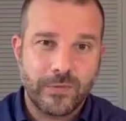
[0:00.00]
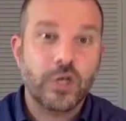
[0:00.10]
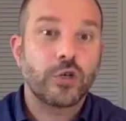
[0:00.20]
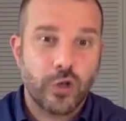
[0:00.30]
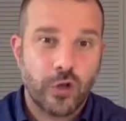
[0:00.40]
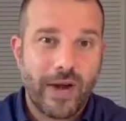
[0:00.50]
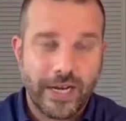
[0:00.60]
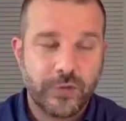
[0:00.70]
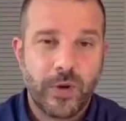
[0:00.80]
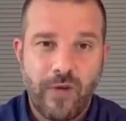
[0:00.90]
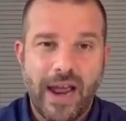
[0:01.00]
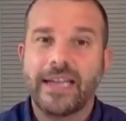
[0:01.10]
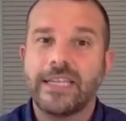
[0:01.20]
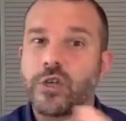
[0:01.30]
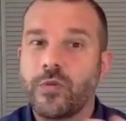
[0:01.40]
social arrangement, right?
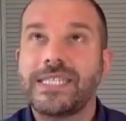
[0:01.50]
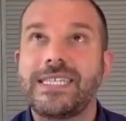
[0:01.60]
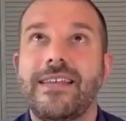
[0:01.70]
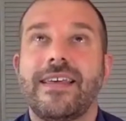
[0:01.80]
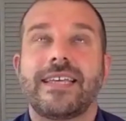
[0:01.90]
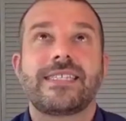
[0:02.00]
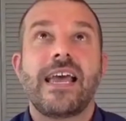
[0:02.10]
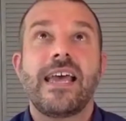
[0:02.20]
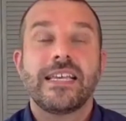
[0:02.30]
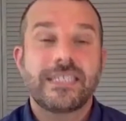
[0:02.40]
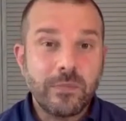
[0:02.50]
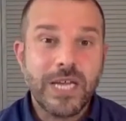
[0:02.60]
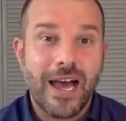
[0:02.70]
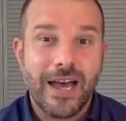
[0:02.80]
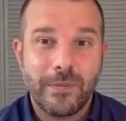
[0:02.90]
And so we see this,
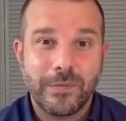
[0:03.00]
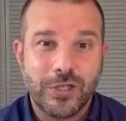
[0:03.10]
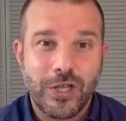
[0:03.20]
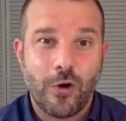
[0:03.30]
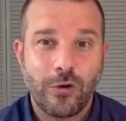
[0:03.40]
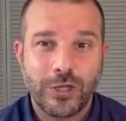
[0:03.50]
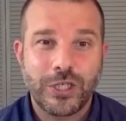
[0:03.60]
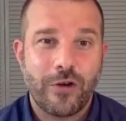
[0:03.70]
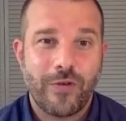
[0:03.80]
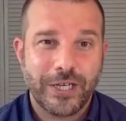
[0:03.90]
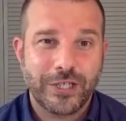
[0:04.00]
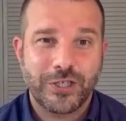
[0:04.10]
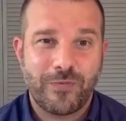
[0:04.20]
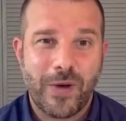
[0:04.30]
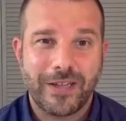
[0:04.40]
sometimes the older
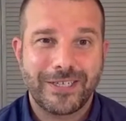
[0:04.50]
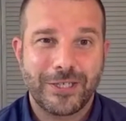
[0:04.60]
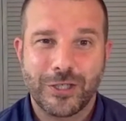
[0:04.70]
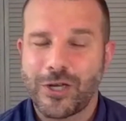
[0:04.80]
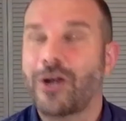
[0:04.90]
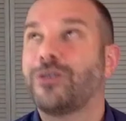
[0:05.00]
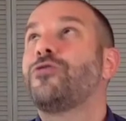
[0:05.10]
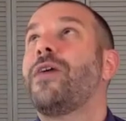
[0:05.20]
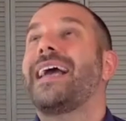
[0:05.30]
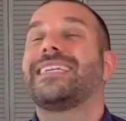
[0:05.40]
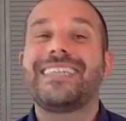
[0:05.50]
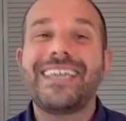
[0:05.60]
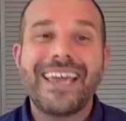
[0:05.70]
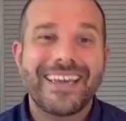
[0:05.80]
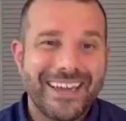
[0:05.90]
generations of politicians are dragged
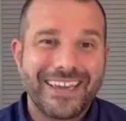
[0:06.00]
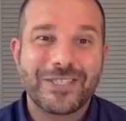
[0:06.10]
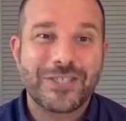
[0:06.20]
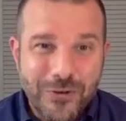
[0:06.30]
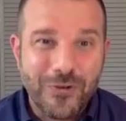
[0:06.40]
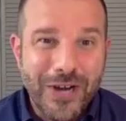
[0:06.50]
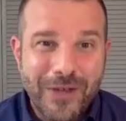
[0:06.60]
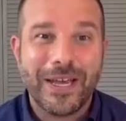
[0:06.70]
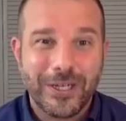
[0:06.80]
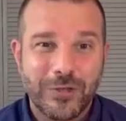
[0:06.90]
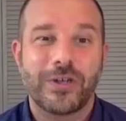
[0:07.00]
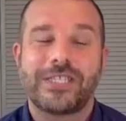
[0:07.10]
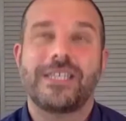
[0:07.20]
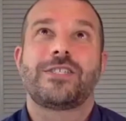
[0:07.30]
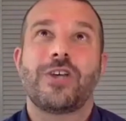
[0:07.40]
kicking and screaming towards
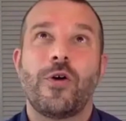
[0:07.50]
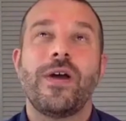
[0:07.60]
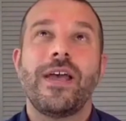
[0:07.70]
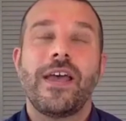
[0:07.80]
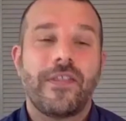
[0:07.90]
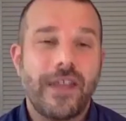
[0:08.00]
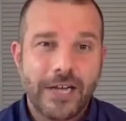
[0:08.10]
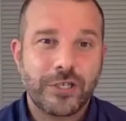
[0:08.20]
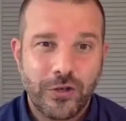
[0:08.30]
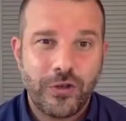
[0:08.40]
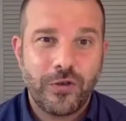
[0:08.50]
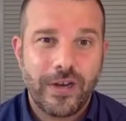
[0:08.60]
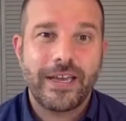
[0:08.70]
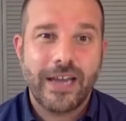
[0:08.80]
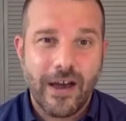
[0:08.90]
this. So the National
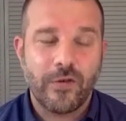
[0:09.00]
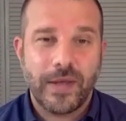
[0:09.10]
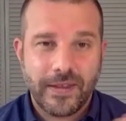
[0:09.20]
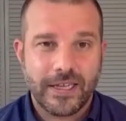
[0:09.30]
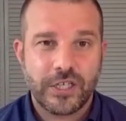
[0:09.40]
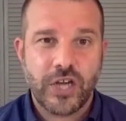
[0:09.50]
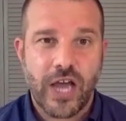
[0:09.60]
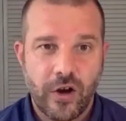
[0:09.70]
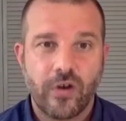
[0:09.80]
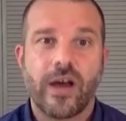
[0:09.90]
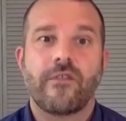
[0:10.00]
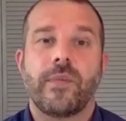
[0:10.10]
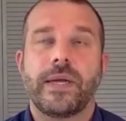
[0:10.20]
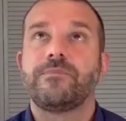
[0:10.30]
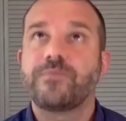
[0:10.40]
Unity Government, the shadow
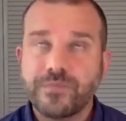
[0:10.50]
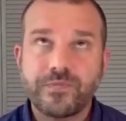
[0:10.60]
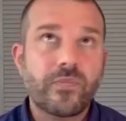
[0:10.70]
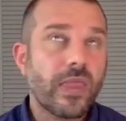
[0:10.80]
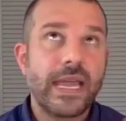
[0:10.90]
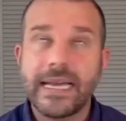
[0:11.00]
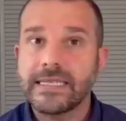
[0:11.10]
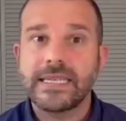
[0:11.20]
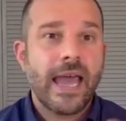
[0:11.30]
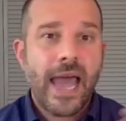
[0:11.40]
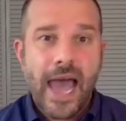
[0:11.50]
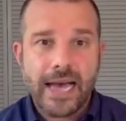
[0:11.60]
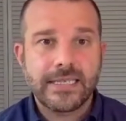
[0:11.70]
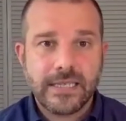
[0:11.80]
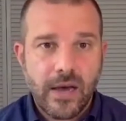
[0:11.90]
government,
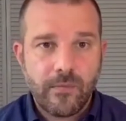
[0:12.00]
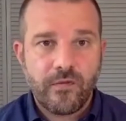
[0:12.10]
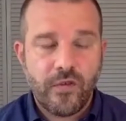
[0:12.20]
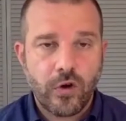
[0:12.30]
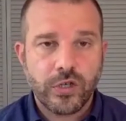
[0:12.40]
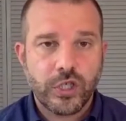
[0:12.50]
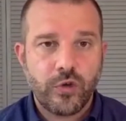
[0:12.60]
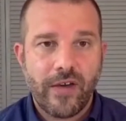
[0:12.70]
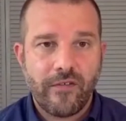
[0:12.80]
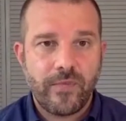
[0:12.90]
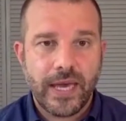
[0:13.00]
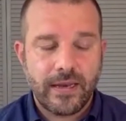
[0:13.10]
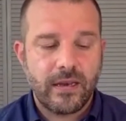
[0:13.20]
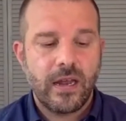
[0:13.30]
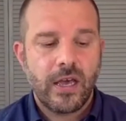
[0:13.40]
has some folks who have
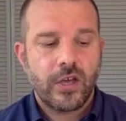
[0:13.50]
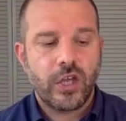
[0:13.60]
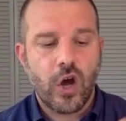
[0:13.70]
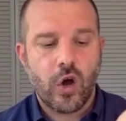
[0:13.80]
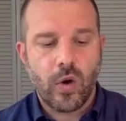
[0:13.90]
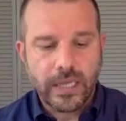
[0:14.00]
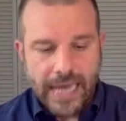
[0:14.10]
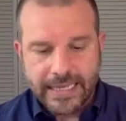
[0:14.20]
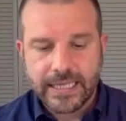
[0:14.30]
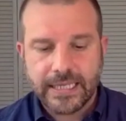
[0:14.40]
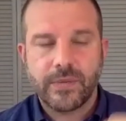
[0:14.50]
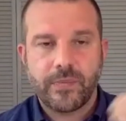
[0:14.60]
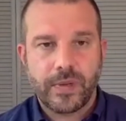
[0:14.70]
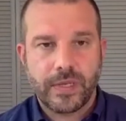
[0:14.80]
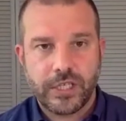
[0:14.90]
been, elected
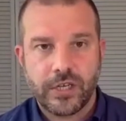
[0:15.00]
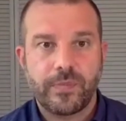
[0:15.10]
to